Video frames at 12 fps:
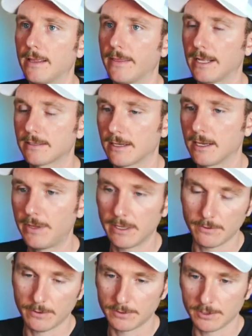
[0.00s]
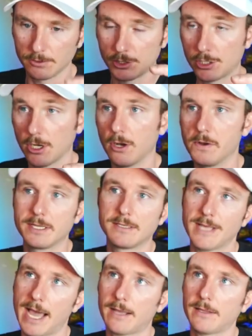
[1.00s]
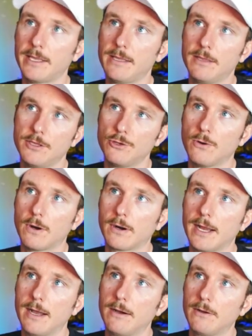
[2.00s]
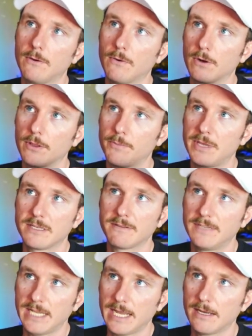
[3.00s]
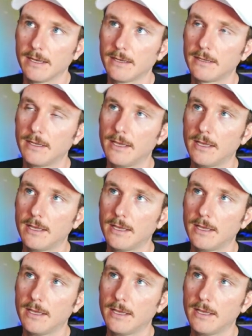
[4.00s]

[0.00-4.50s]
and that's going to be able to show exactly the URL or the piece of data